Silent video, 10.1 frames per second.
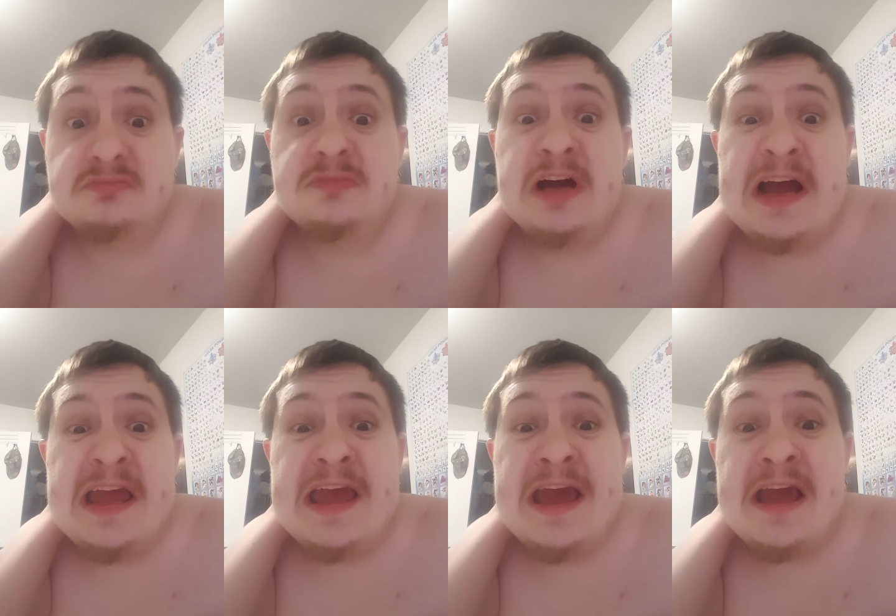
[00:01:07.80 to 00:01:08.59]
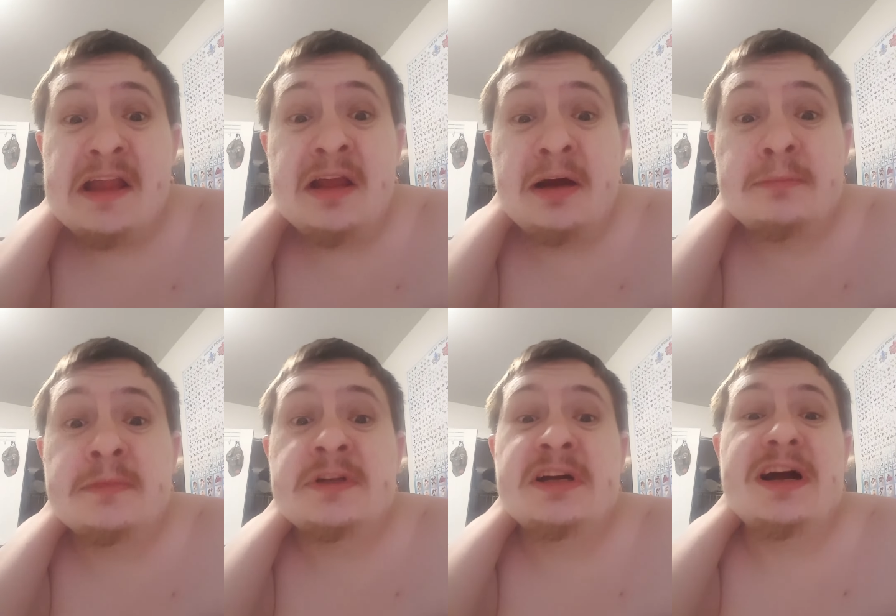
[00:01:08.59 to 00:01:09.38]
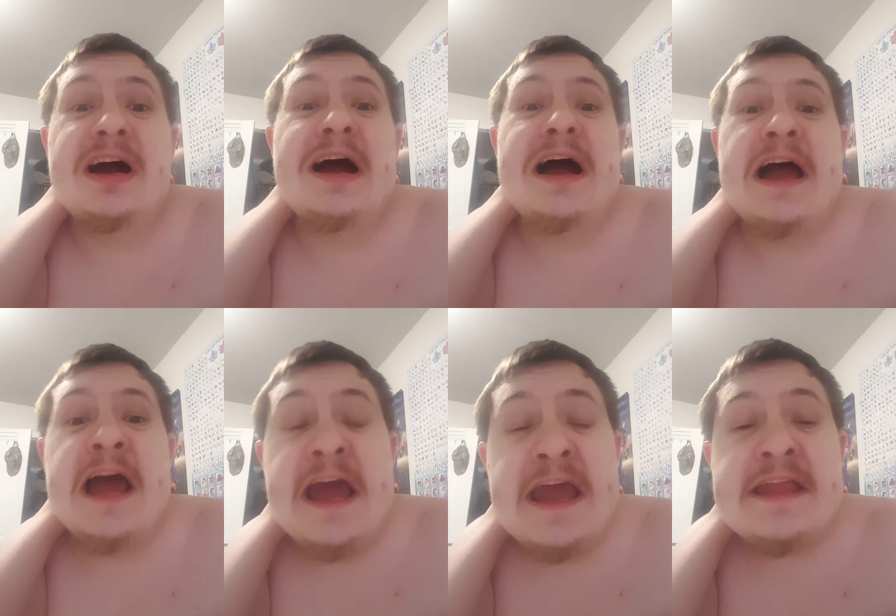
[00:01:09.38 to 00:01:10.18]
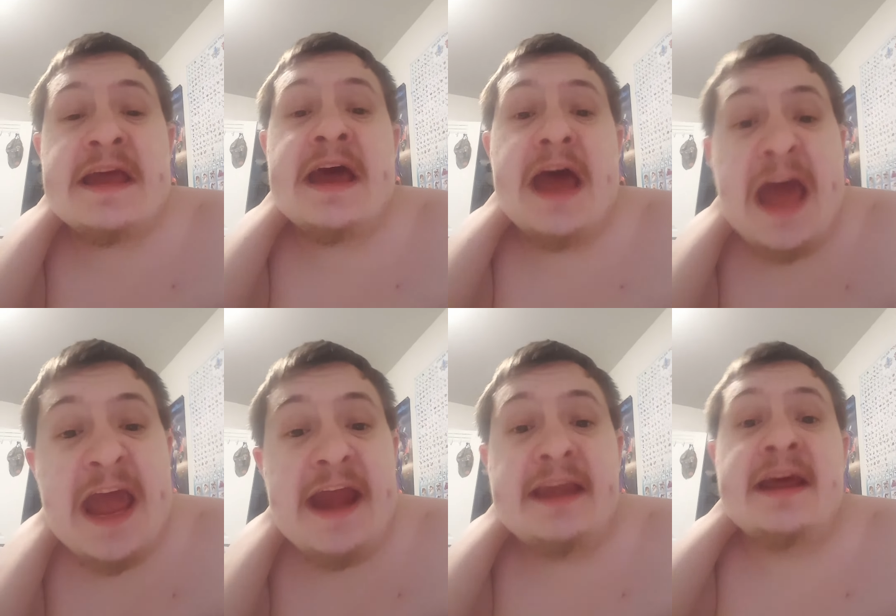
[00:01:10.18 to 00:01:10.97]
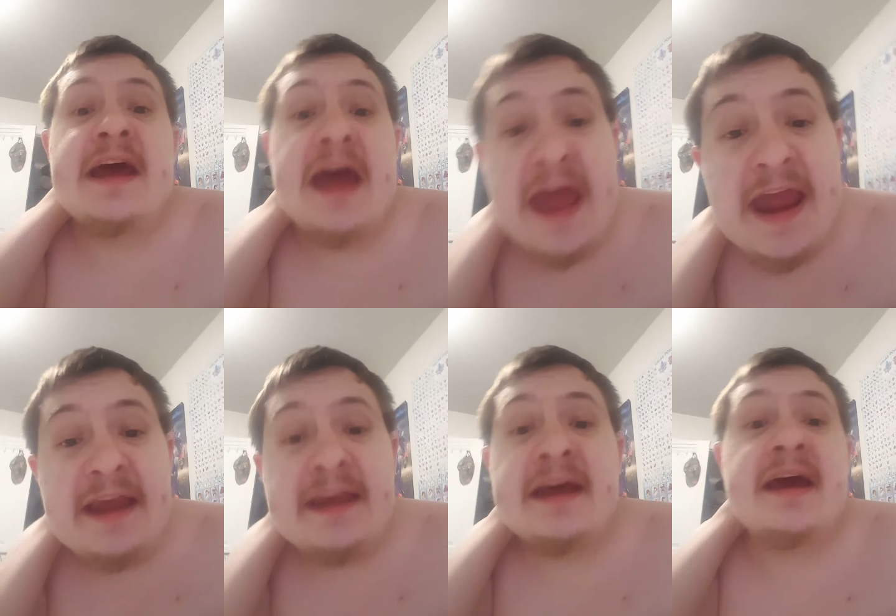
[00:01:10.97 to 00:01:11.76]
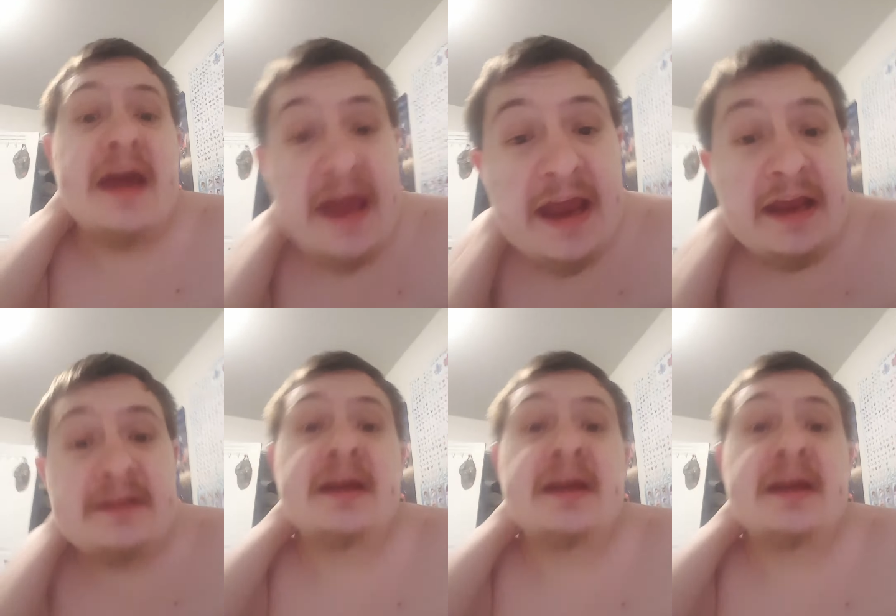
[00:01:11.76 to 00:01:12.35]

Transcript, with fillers: I hate them. Hate, hate, hate, hate,